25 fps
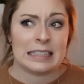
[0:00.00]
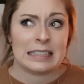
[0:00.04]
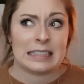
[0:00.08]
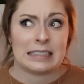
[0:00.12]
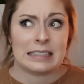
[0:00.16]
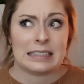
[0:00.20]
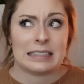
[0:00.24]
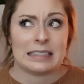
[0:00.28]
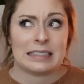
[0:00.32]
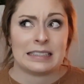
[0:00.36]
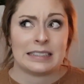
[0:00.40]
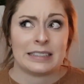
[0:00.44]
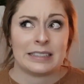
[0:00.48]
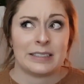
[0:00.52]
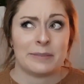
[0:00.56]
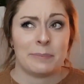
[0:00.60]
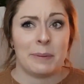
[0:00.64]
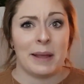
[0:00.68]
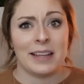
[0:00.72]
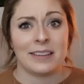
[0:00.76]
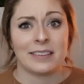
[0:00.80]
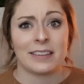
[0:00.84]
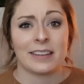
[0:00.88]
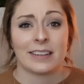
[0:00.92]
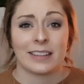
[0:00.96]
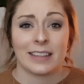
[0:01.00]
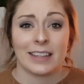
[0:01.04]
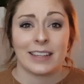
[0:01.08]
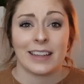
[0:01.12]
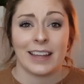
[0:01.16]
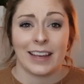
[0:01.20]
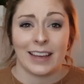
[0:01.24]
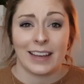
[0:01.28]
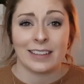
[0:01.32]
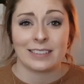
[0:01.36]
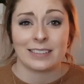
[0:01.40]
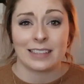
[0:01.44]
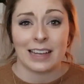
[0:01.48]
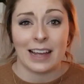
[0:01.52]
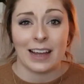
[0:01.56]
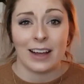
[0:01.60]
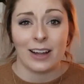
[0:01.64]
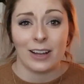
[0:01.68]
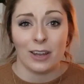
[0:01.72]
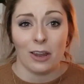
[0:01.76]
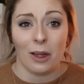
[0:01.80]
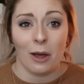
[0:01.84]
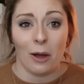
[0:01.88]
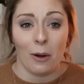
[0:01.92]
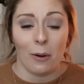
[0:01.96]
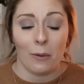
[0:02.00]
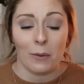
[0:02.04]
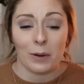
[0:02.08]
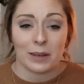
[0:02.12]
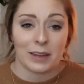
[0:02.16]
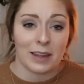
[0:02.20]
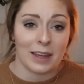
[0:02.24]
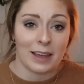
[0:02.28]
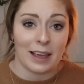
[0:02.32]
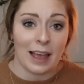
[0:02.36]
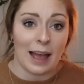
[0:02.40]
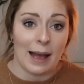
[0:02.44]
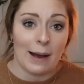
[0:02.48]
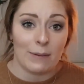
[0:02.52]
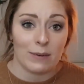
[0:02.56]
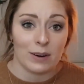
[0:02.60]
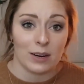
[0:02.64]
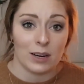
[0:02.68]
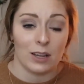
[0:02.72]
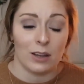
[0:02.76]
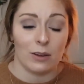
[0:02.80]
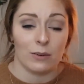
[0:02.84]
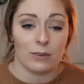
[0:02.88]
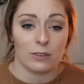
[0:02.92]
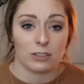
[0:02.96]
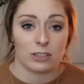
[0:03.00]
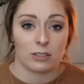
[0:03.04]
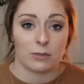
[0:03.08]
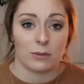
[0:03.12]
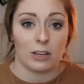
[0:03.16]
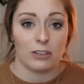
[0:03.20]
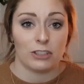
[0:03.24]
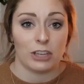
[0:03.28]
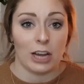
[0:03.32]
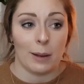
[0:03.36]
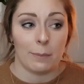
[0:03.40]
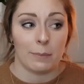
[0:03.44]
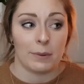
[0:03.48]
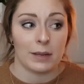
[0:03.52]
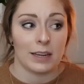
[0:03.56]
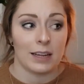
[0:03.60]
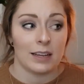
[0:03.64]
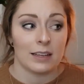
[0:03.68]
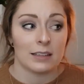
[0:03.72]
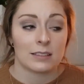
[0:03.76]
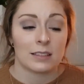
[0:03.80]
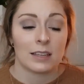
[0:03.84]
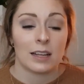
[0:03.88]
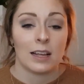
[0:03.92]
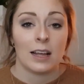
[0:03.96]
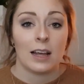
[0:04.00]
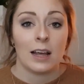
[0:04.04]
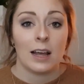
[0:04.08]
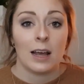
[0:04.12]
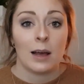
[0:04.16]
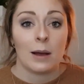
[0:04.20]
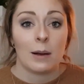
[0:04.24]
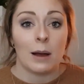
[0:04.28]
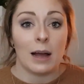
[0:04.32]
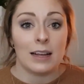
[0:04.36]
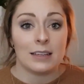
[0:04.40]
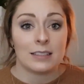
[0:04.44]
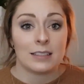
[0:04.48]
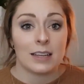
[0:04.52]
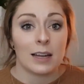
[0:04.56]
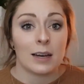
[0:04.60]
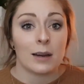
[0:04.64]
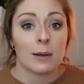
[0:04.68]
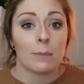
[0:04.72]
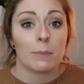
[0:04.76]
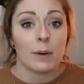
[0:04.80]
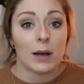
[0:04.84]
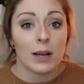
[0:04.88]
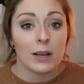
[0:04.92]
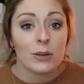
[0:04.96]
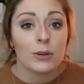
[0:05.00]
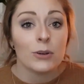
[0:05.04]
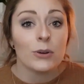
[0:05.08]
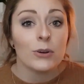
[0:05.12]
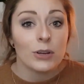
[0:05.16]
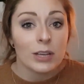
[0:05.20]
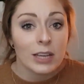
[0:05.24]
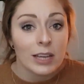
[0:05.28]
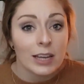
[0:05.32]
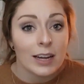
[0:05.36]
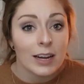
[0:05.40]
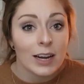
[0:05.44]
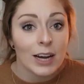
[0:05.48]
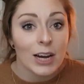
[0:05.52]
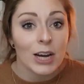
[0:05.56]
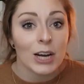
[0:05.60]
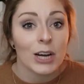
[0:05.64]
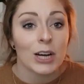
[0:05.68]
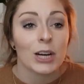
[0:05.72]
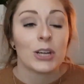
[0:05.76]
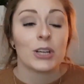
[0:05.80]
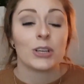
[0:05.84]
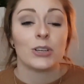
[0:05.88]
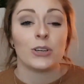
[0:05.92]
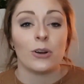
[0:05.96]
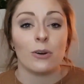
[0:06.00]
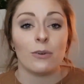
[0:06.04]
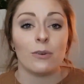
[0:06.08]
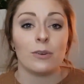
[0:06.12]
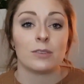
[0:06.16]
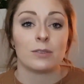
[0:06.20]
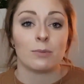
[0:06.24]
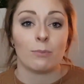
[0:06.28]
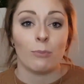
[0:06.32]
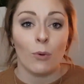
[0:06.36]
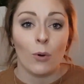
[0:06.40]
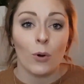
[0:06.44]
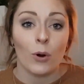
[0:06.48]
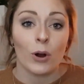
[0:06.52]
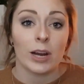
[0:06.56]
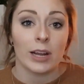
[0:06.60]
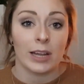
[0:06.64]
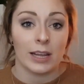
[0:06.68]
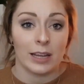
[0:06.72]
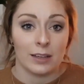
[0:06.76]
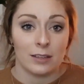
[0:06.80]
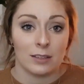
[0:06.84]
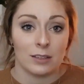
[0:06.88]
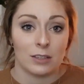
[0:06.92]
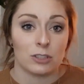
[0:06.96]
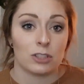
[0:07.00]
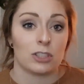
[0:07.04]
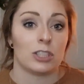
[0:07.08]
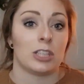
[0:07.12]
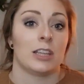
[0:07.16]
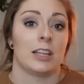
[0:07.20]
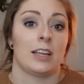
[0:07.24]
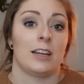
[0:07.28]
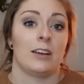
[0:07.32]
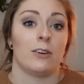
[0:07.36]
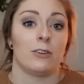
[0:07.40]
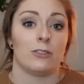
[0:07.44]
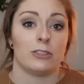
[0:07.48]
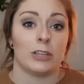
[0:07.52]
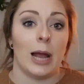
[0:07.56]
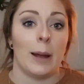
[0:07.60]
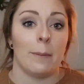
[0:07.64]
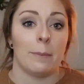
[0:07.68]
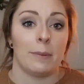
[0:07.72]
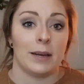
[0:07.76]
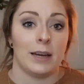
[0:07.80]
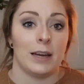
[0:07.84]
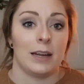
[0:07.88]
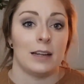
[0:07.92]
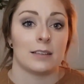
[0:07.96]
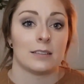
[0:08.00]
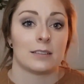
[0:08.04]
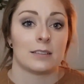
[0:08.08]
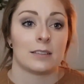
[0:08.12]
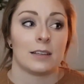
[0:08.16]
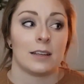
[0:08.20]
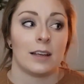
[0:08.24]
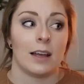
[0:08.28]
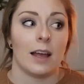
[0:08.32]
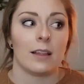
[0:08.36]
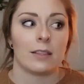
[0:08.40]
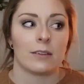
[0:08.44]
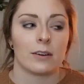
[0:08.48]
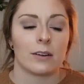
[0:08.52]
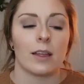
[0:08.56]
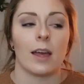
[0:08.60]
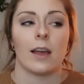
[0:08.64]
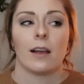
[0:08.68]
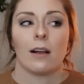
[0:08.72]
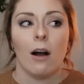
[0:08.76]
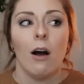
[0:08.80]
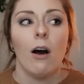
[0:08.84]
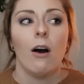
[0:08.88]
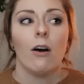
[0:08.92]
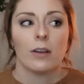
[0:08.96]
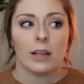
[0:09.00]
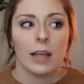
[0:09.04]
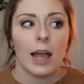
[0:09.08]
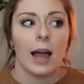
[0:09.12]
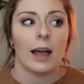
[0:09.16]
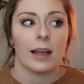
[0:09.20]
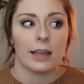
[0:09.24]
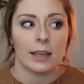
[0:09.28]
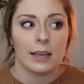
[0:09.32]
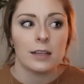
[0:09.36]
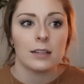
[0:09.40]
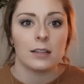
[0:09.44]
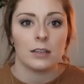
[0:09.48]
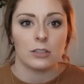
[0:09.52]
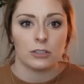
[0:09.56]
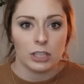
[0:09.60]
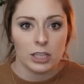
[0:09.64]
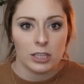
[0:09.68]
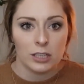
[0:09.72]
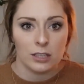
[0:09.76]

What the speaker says: oh, basically they can say hello and like, how are you in Japanese? I said, but who here knows more English than they know Japanese? And they're like, oh yeah, English.